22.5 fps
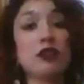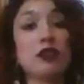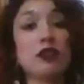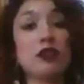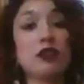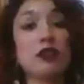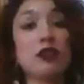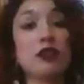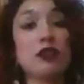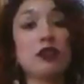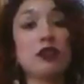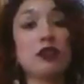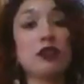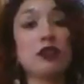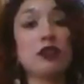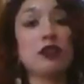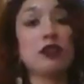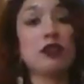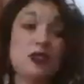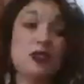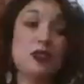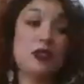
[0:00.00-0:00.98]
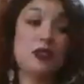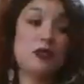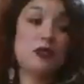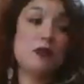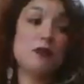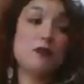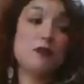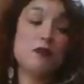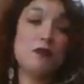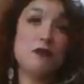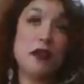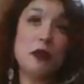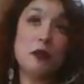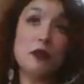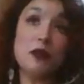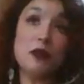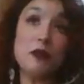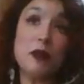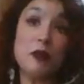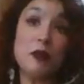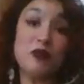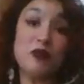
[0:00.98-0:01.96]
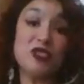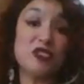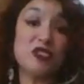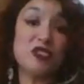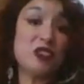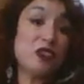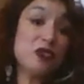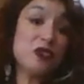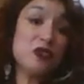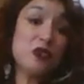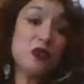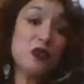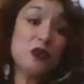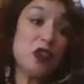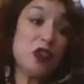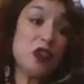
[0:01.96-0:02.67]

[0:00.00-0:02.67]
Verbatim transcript: you know, those family members that are no